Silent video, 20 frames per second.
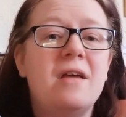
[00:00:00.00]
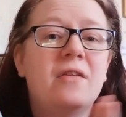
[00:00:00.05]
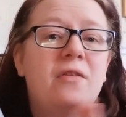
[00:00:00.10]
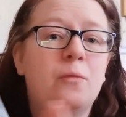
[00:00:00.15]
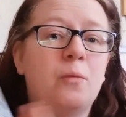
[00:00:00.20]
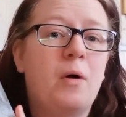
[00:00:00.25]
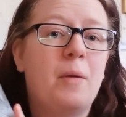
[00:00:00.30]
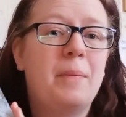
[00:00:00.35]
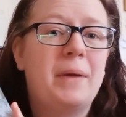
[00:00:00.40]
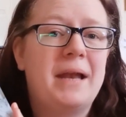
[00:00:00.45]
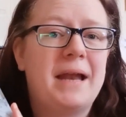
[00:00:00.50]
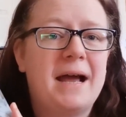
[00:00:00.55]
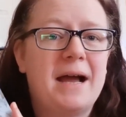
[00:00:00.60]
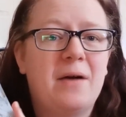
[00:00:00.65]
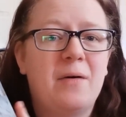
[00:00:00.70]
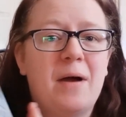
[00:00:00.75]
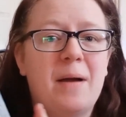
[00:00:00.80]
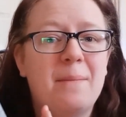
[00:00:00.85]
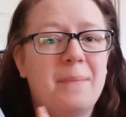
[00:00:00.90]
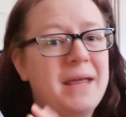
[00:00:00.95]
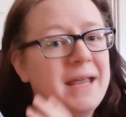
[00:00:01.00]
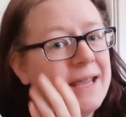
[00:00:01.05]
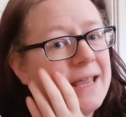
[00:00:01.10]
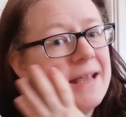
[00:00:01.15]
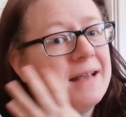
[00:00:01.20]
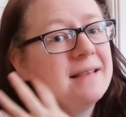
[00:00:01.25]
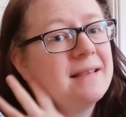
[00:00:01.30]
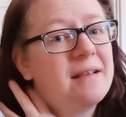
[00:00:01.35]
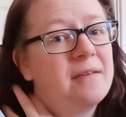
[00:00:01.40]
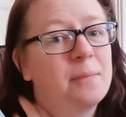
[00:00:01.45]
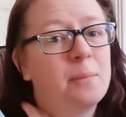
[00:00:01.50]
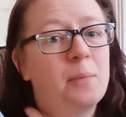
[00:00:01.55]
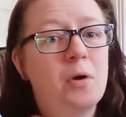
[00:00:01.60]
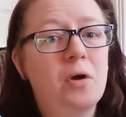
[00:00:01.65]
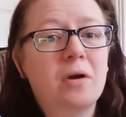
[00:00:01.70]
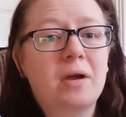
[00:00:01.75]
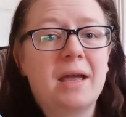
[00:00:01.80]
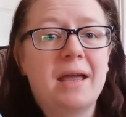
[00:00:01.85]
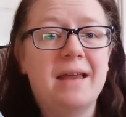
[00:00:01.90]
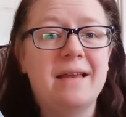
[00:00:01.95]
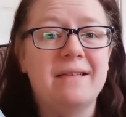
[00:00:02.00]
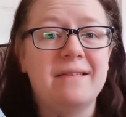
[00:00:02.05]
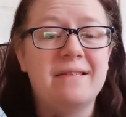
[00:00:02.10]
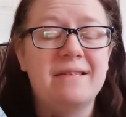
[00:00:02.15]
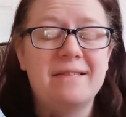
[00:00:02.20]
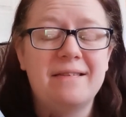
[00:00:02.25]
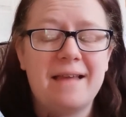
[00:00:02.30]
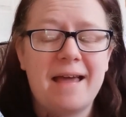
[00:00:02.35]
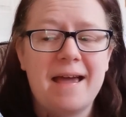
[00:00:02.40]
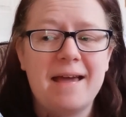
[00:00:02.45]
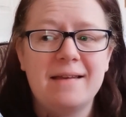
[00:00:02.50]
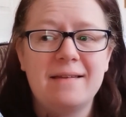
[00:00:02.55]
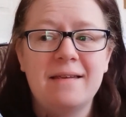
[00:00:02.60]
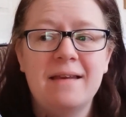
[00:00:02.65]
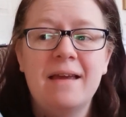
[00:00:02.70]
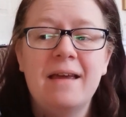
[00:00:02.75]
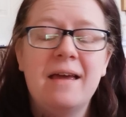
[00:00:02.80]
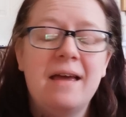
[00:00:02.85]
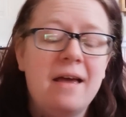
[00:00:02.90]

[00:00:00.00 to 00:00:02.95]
swapping out and picking this book instead.